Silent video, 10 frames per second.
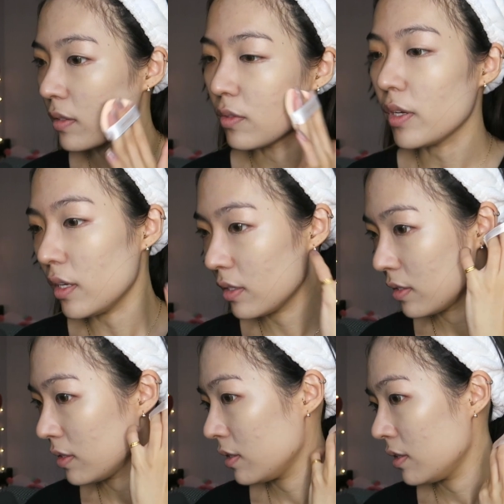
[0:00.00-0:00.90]
Okay,
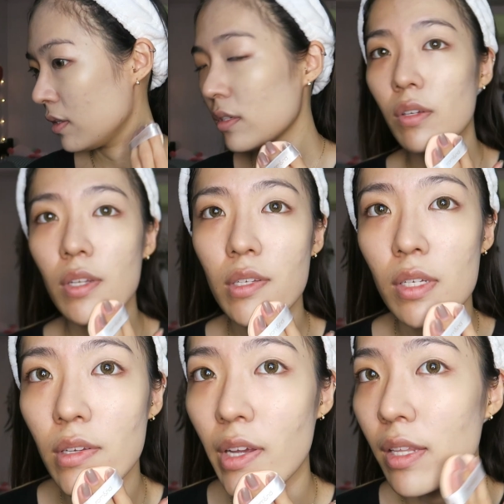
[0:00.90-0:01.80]
so this
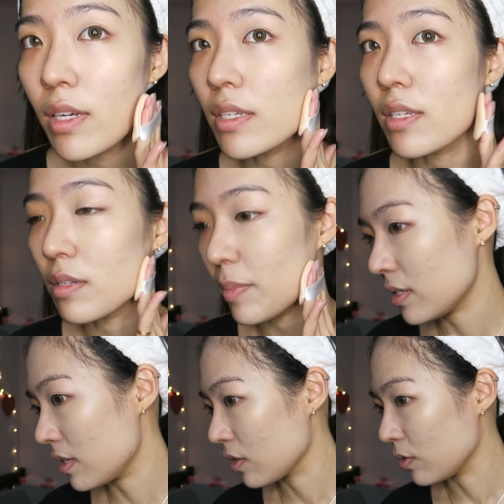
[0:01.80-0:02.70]
is, I think this is as
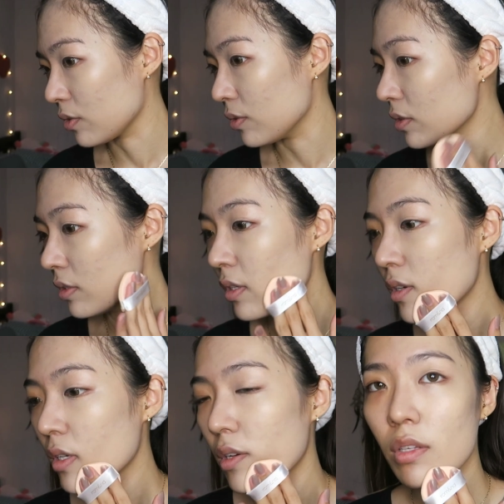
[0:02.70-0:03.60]
best as it could go.
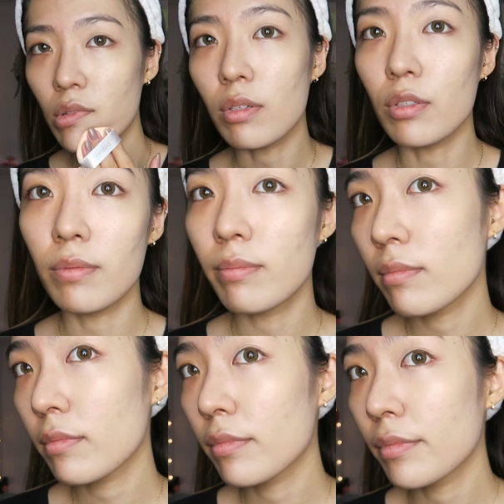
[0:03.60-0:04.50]
So
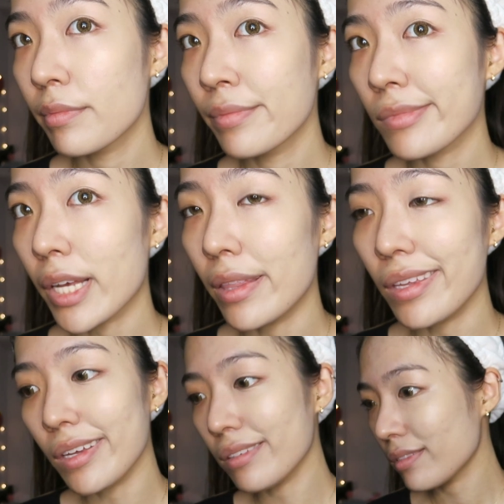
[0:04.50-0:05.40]
I
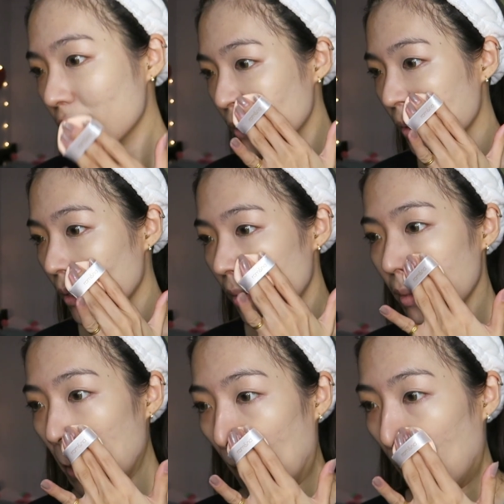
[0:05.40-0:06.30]
think
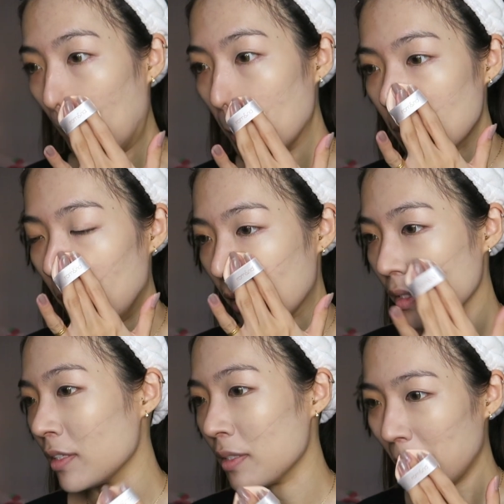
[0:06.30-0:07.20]
it's about like
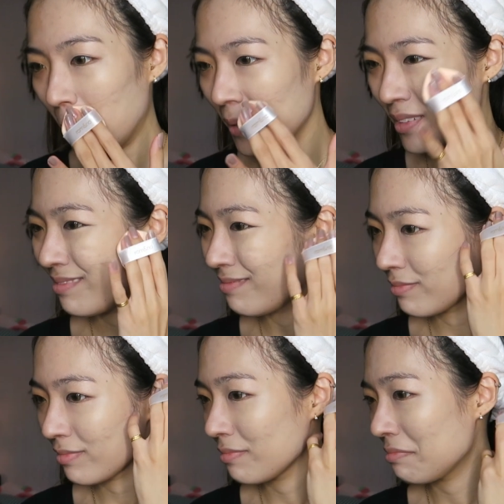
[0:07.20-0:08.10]
a
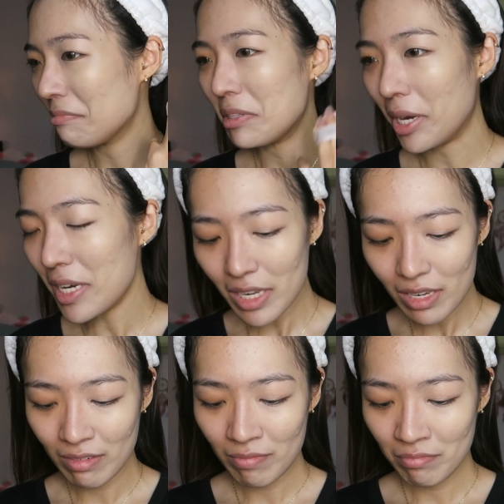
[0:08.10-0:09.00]
90.
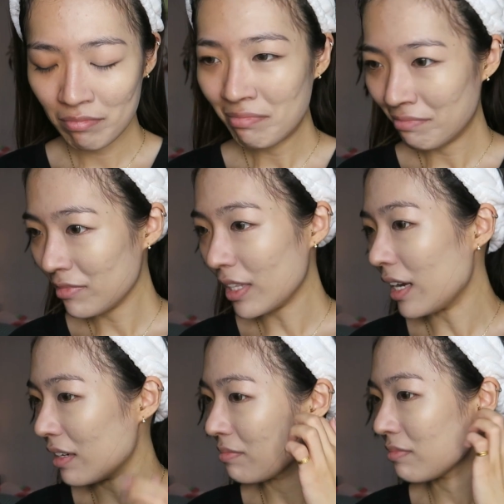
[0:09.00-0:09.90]

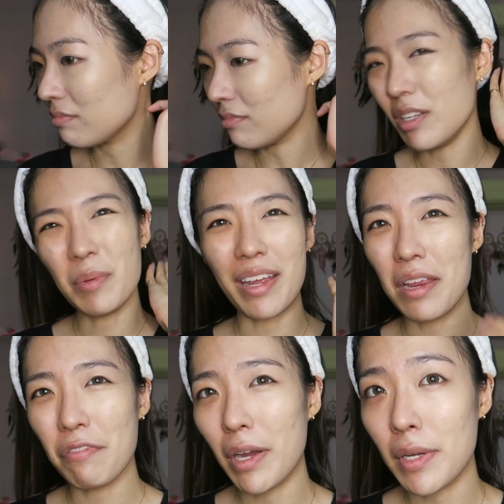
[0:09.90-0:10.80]
Yeah, a little bit
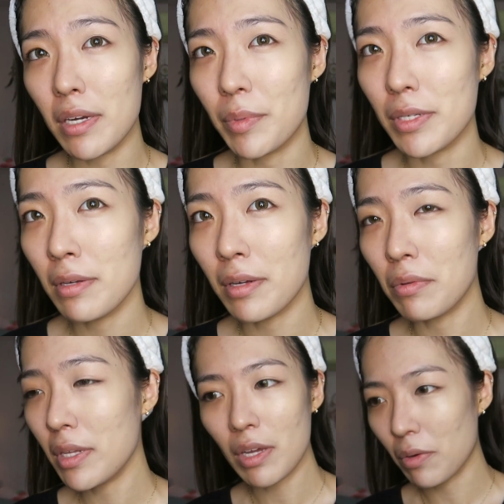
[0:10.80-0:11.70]
like 85-90%. I
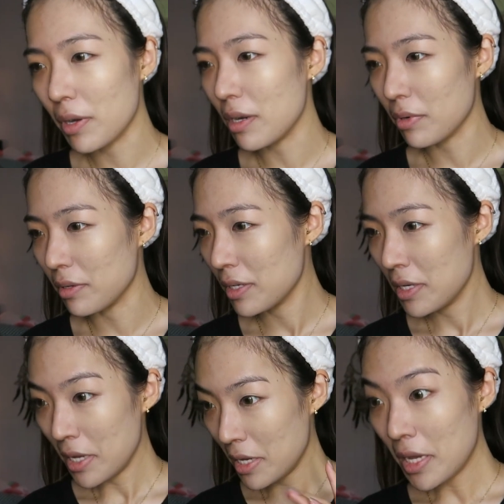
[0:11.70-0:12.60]
don't think you can go any more
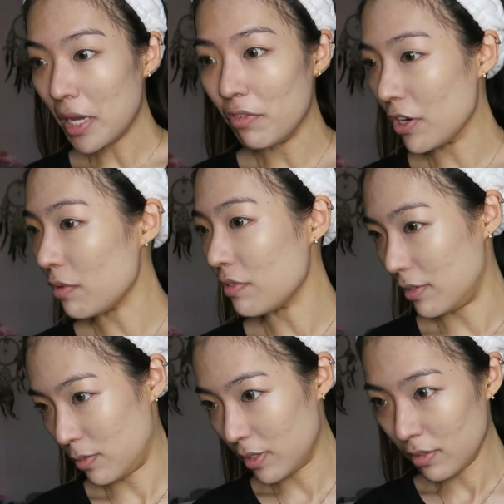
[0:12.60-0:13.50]
heavier with
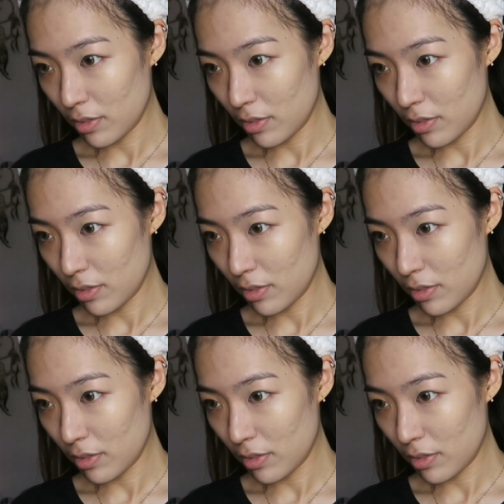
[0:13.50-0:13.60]
this one.